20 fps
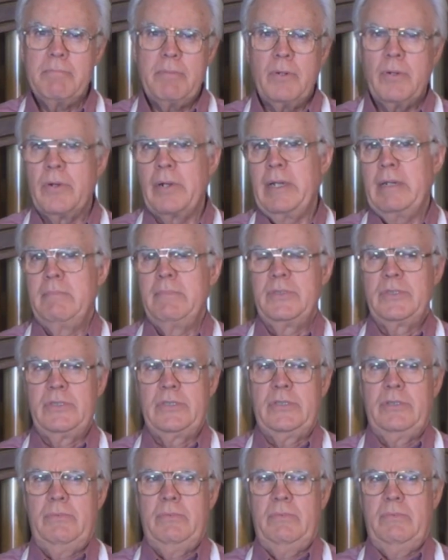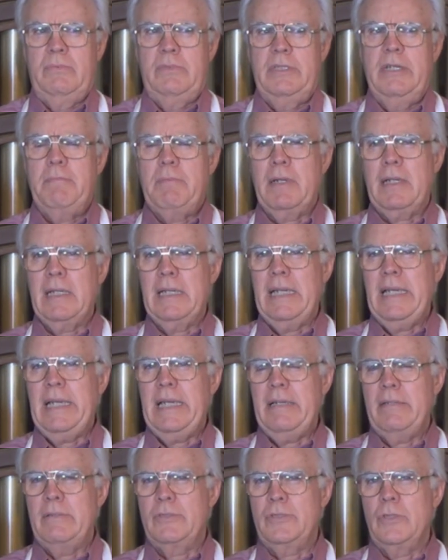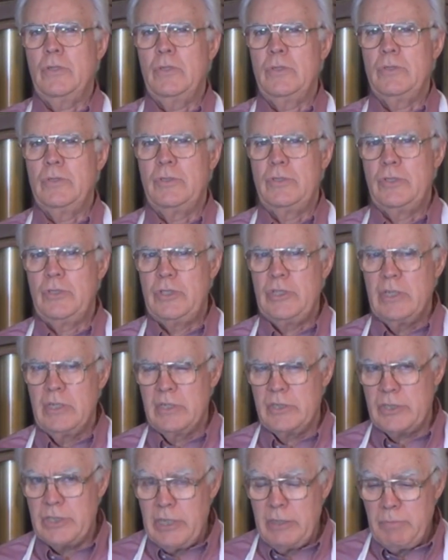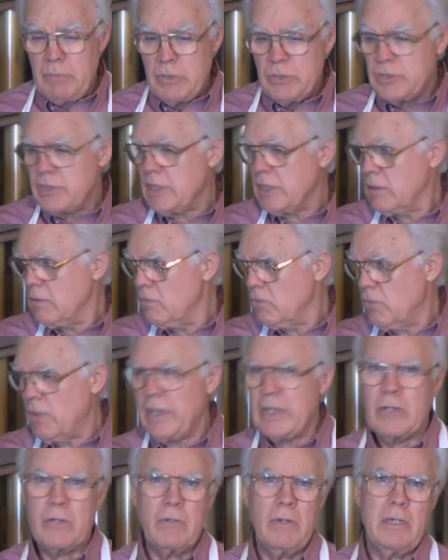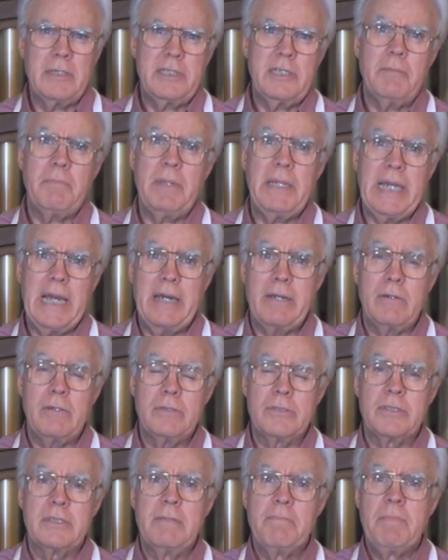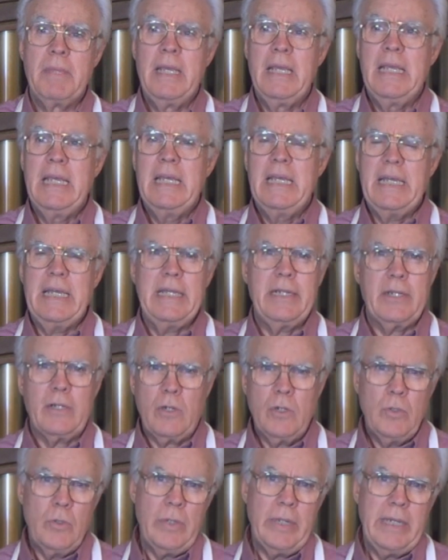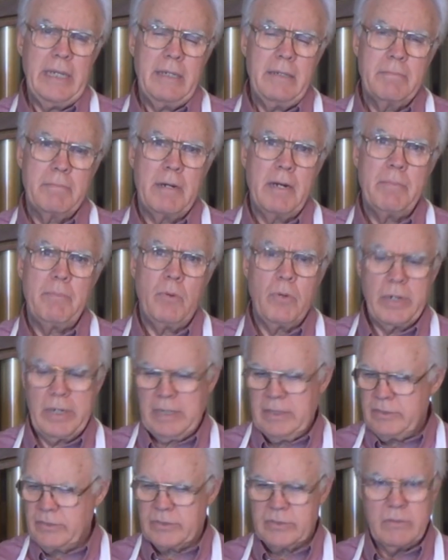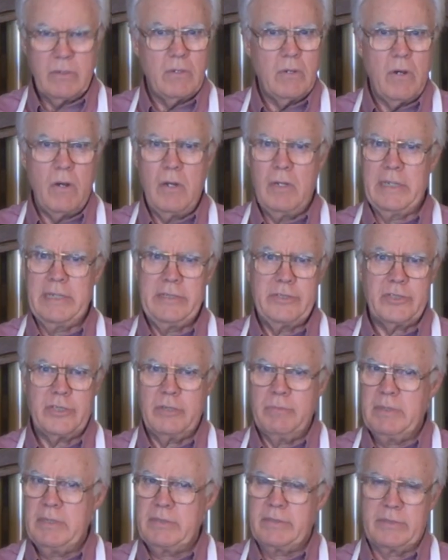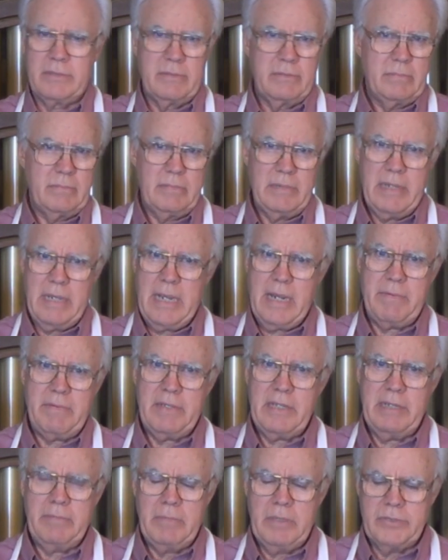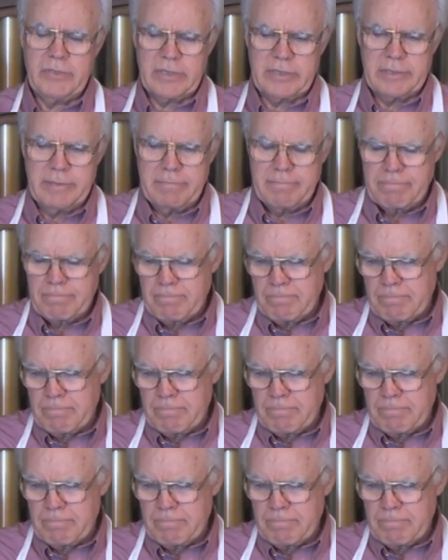Emporiums typically sold sheet music right across to pianos, including pump organs, all instruments, everything musical.